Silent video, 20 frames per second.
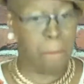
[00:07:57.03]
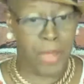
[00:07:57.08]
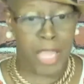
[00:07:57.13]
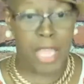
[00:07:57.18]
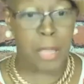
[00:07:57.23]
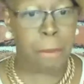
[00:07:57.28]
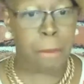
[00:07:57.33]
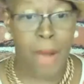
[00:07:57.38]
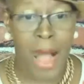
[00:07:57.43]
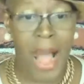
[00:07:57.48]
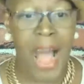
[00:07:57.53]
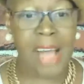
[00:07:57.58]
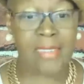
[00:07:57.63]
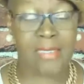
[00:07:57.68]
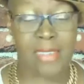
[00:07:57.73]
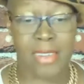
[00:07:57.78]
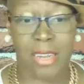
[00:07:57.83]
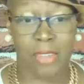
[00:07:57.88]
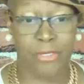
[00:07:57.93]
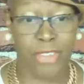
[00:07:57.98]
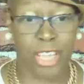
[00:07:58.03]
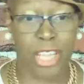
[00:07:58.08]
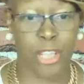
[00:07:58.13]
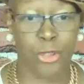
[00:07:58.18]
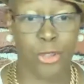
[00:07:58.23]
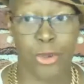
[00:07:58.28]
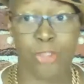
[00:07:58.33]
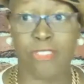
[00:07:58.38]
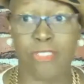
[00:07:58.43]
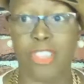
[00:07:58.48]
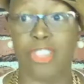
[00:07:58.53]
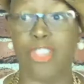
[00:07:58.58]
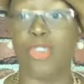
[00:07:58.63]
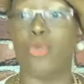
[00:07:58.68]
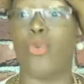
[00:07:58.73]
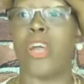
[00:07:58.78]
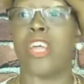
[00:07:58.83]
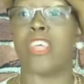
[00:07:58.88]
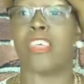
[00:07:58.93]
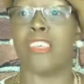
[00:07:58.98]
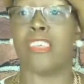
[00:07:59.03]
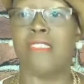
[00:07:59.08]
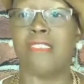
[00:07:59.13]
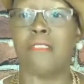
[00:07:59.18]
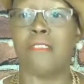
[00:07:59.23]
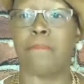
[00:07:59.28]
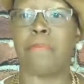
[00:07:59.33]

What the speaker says: Be positive in your situation.